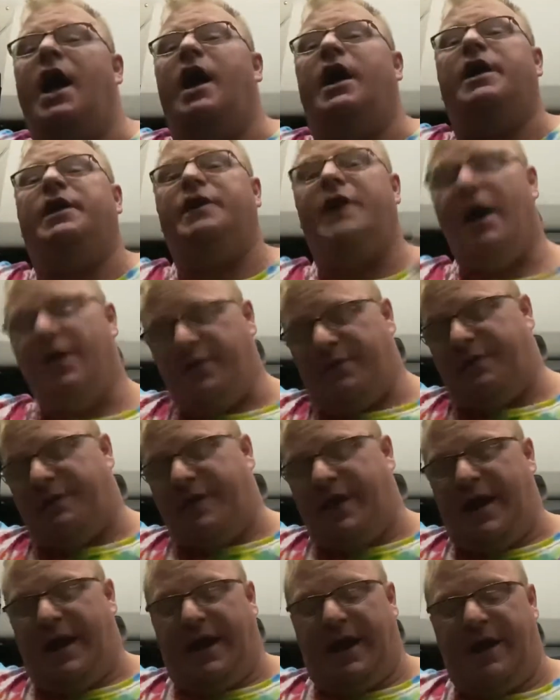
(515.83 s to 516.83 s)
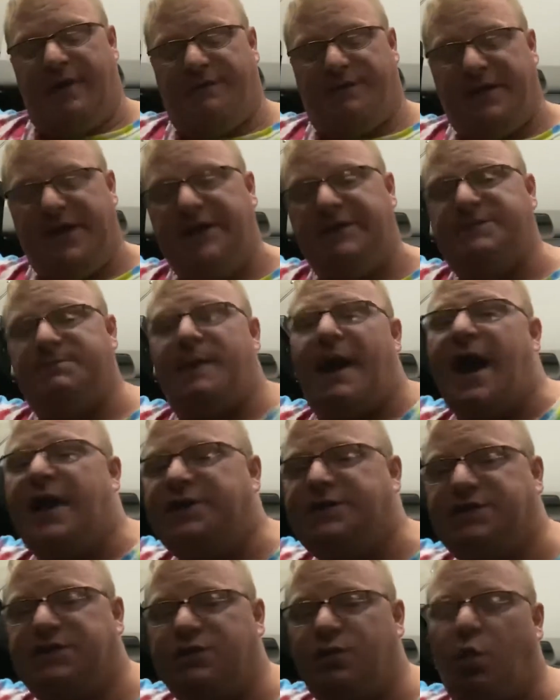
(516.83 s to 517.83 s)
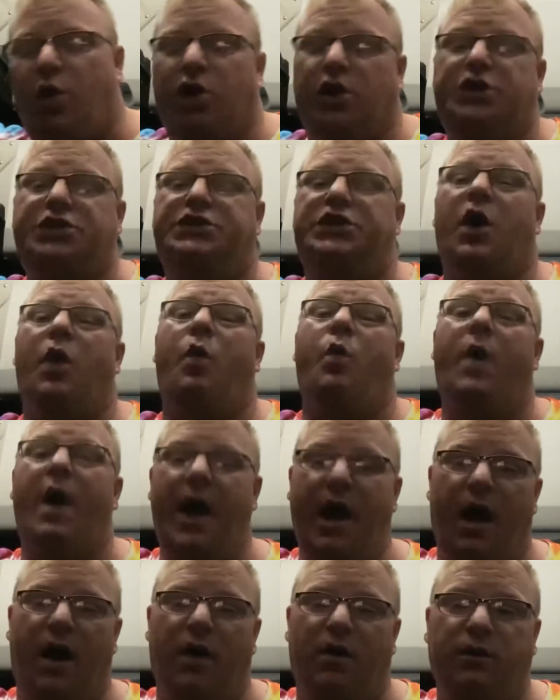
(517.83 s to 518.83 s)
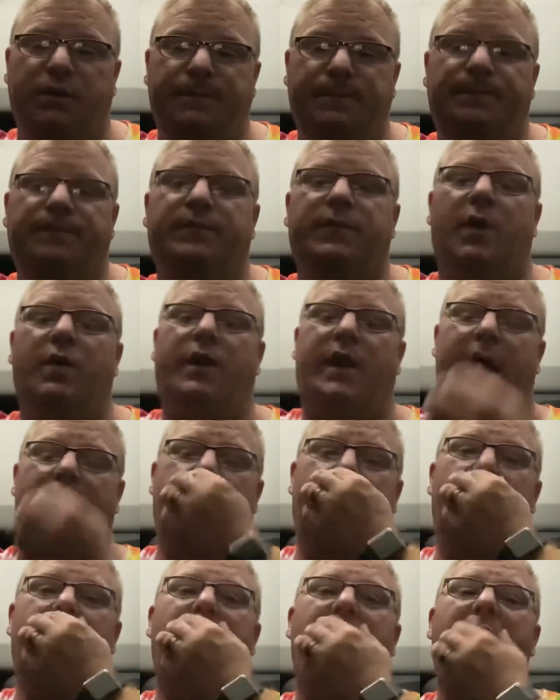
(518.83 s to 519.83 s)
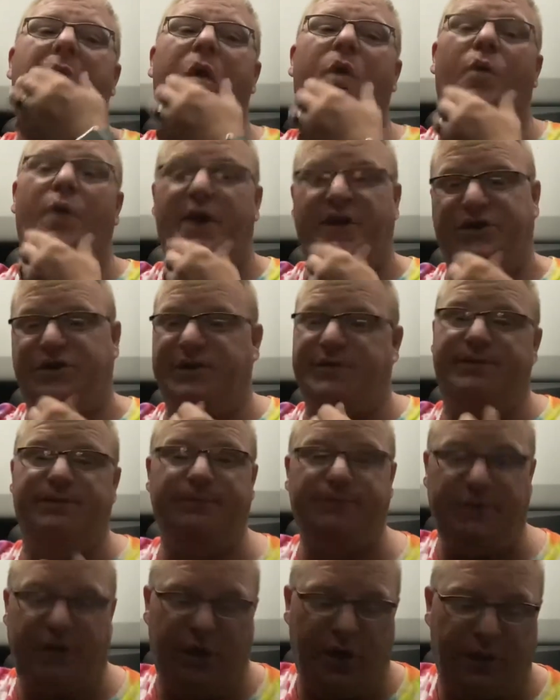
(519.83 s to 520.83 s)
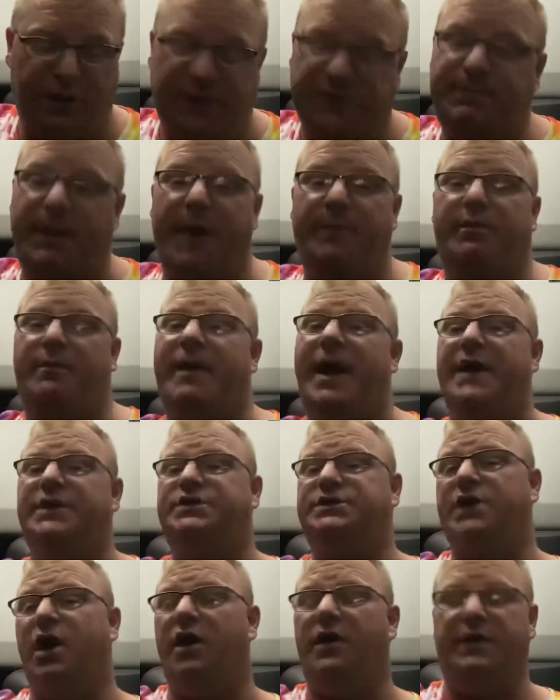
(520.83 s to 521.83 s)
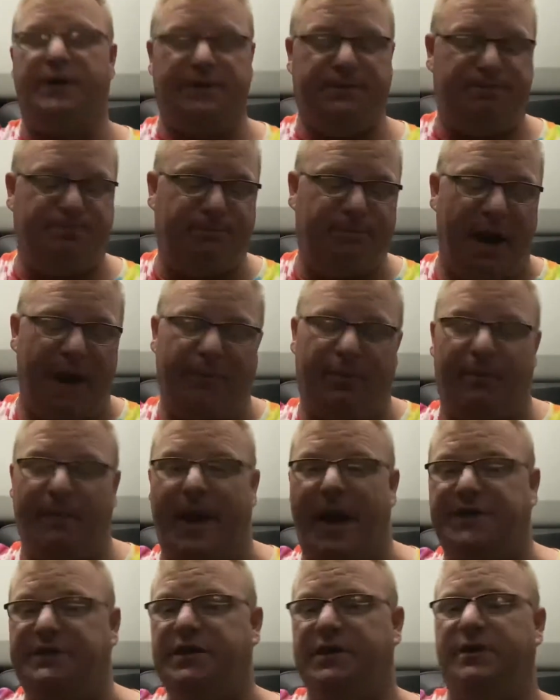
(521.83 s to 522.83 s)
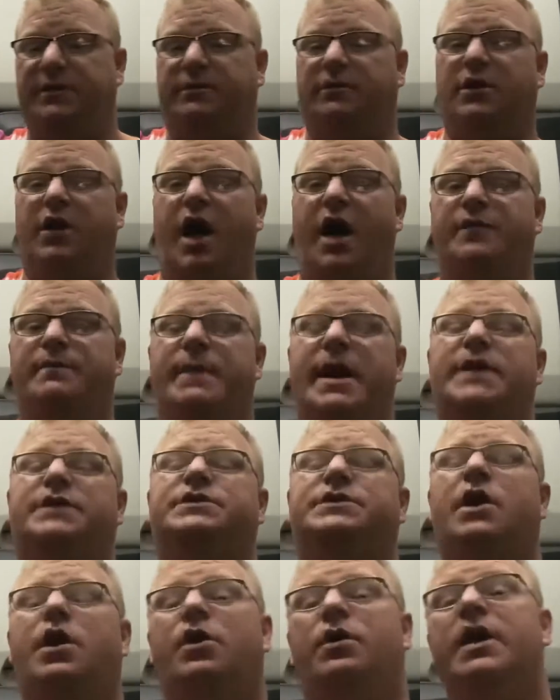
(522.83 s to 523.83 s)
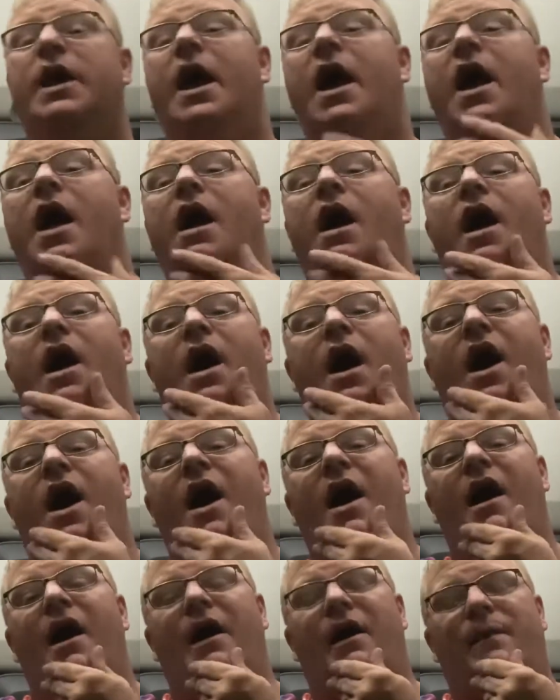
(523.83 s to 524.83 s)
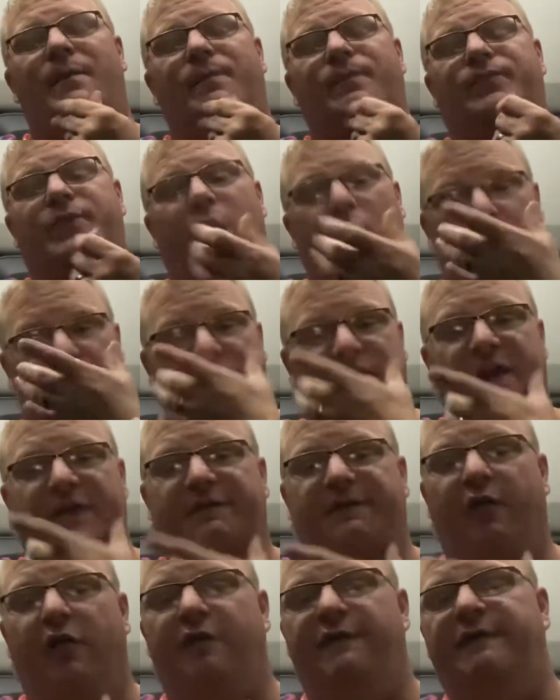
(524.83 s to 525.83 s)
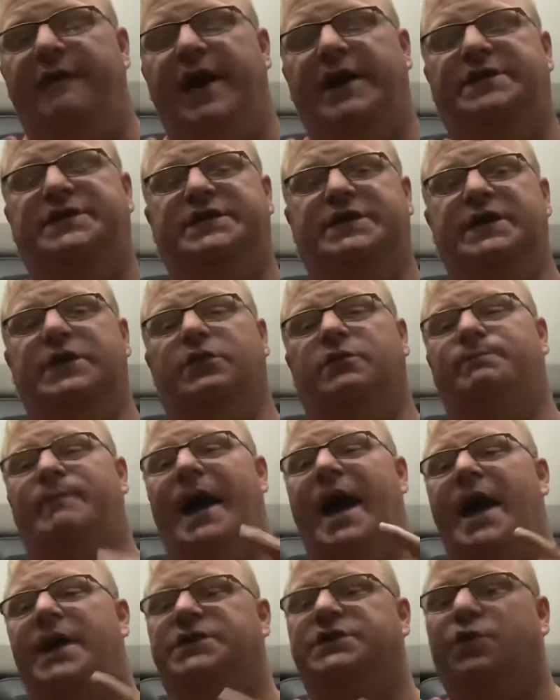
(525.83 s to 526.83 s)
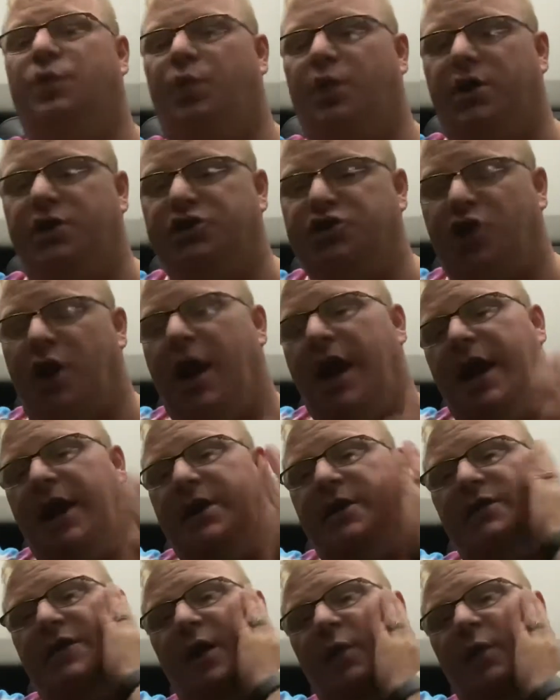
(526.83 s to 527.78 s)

Another thing, if these masks work so well, okay, which, these paper masks don't, these paper masks and cloth masks don't, with a full face sealed mask, we're trained that